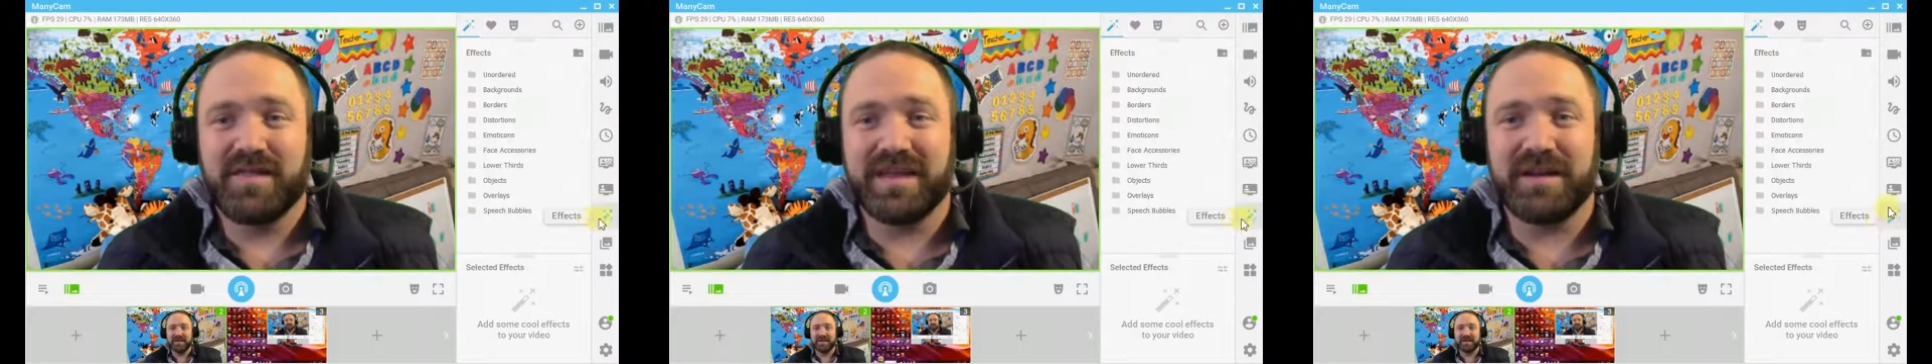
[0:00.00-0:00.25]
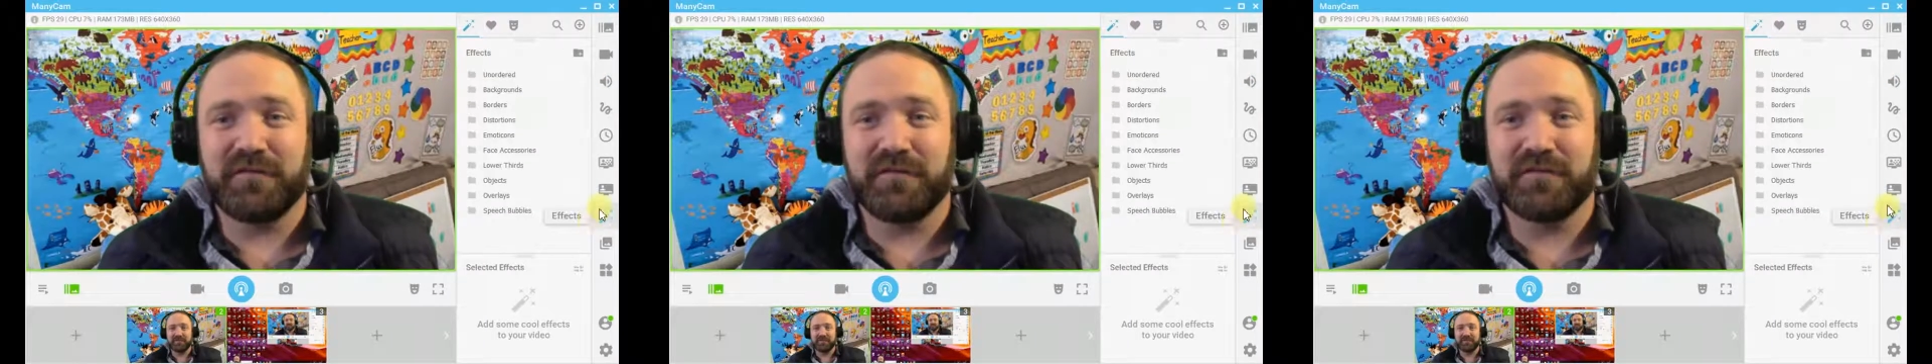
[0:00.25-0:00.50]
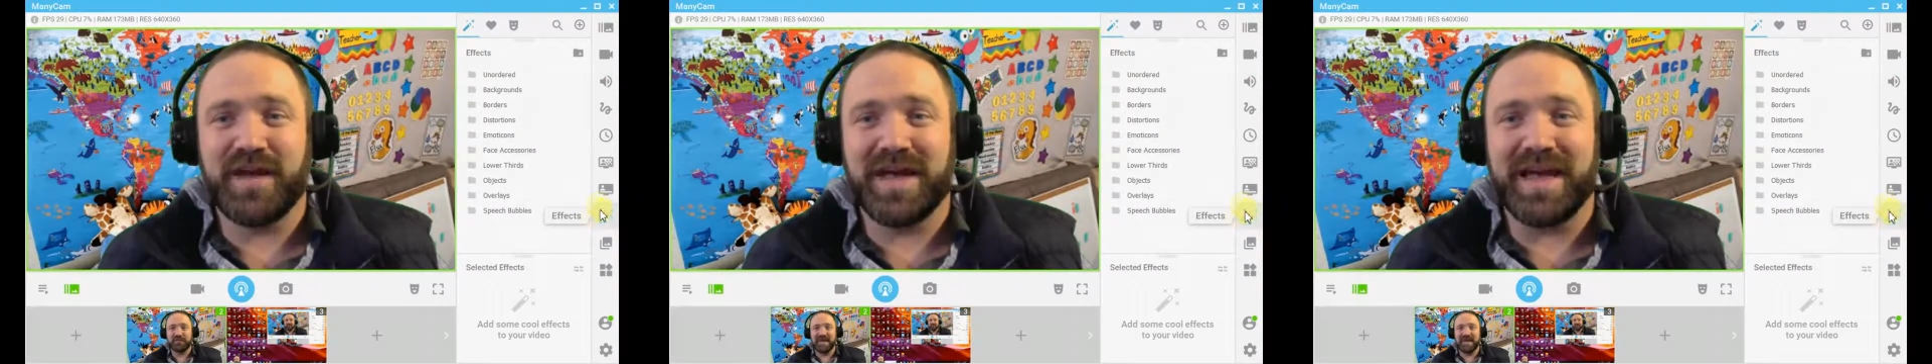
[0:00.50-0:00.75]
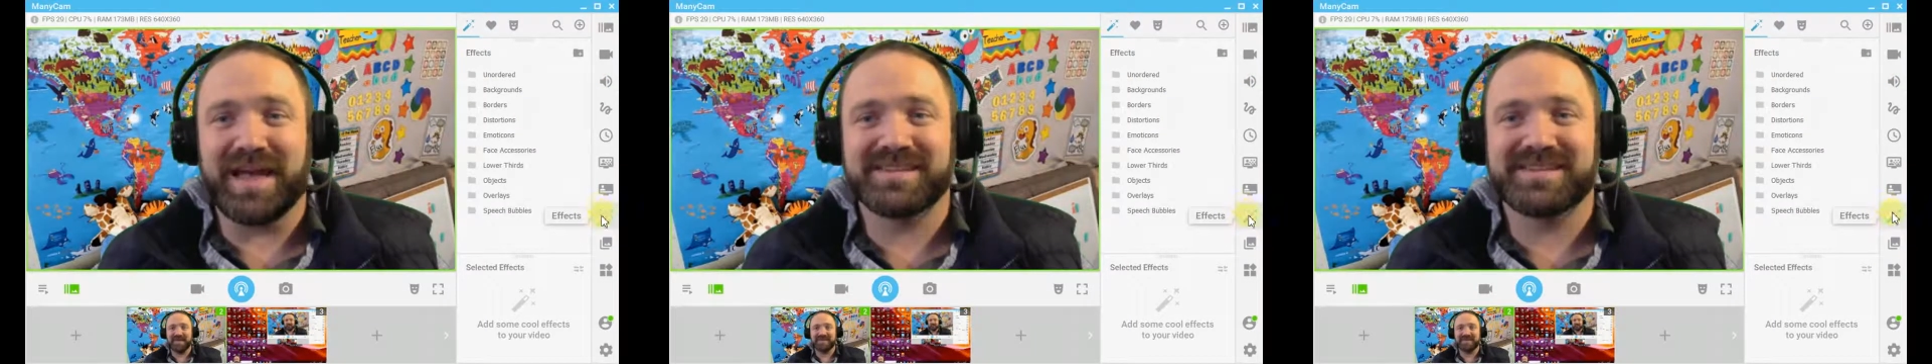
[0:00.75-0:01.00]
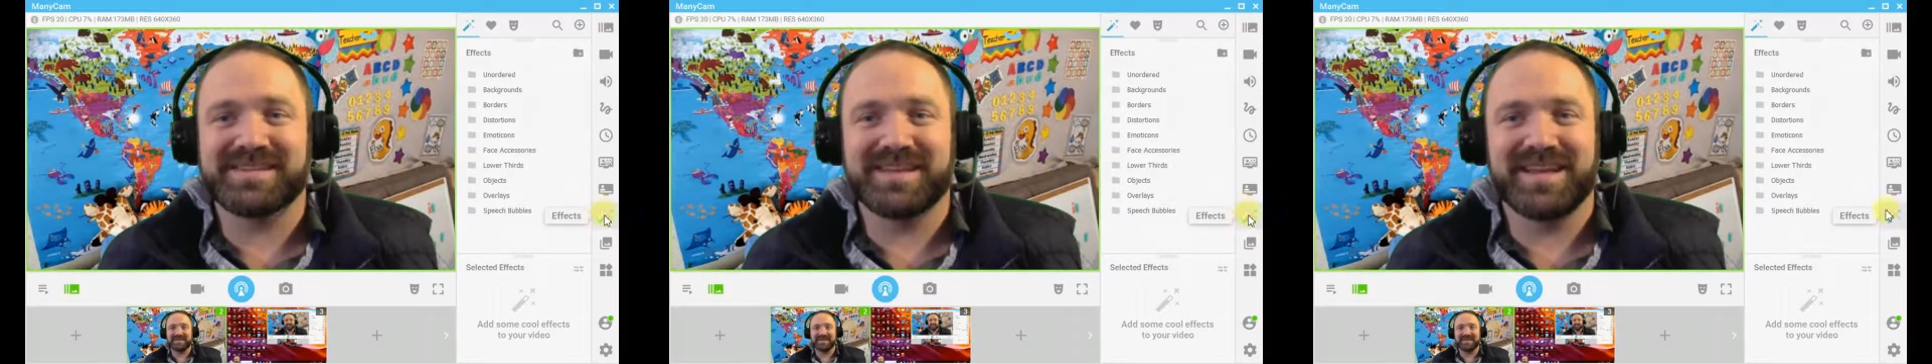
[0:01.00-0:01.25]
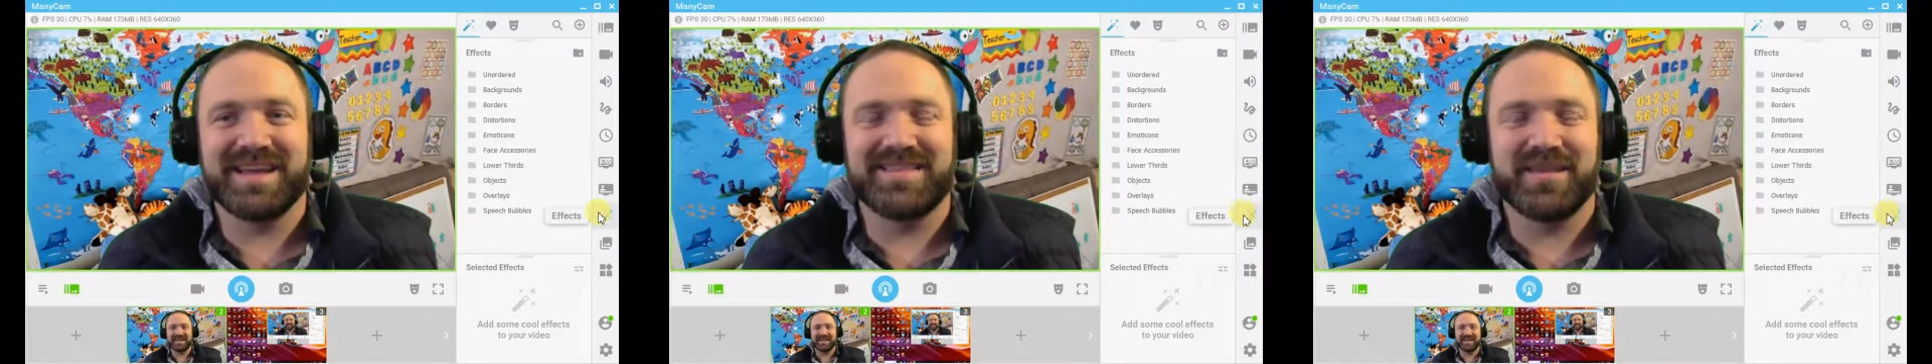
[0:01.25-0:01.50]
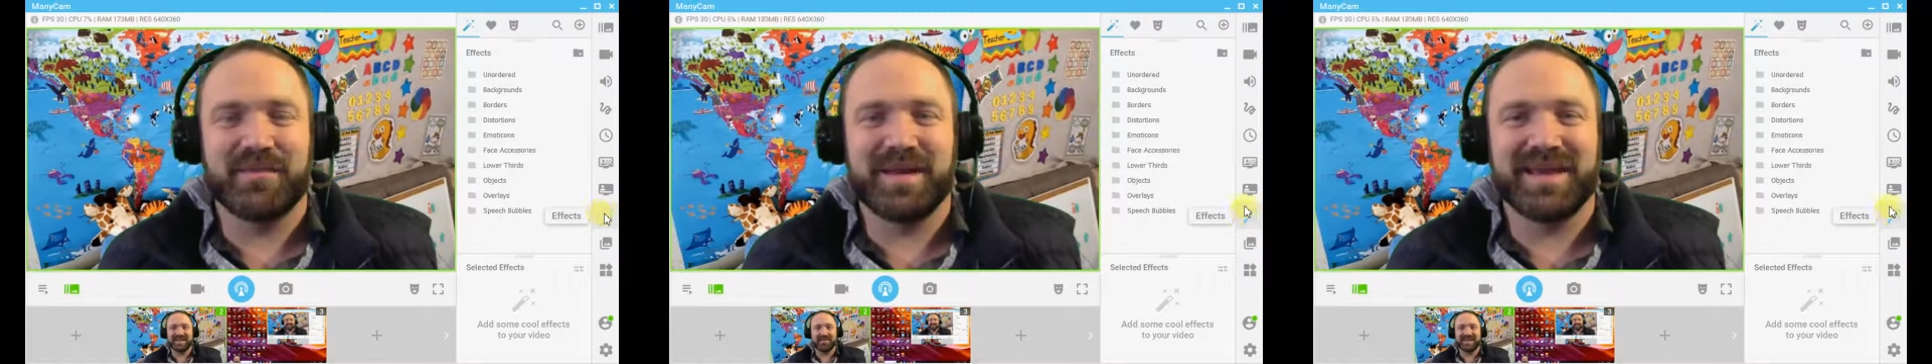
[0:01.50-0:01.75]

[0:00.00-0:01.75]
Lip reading: the effects in the